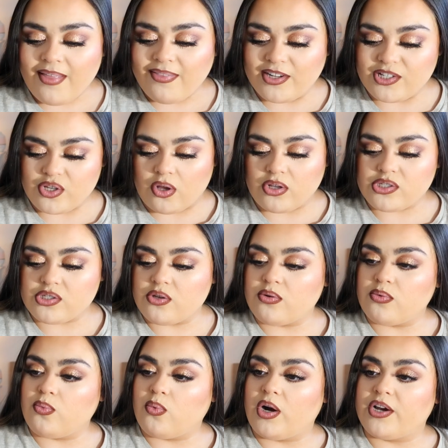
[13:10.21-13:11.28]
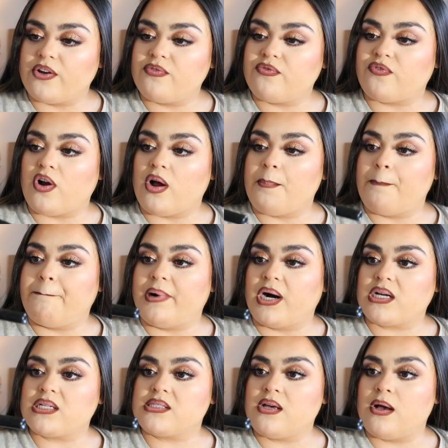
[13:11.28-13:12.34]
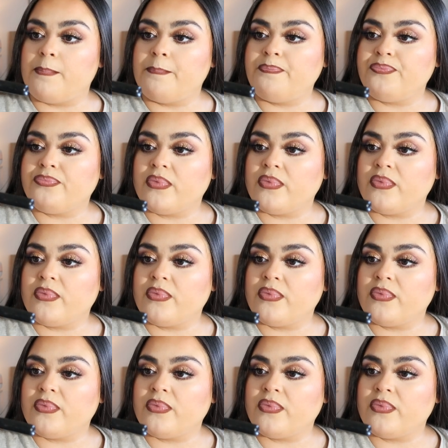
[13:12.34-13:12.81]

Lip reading: one from Buxom.